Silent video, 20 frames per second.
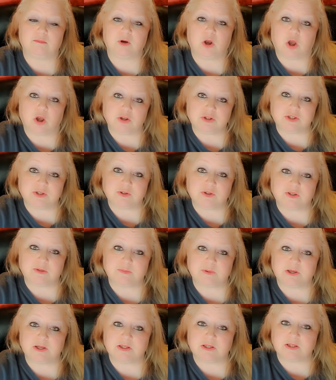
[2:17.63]
Also, this
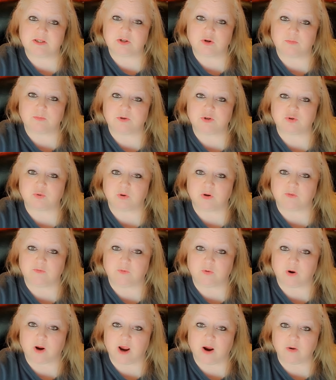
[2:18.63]
place is open
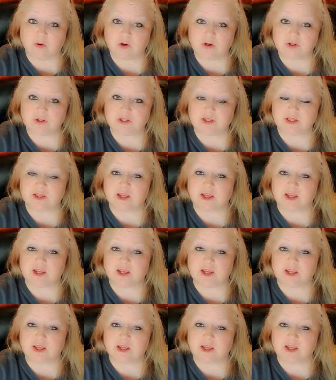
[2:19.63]
24 hours.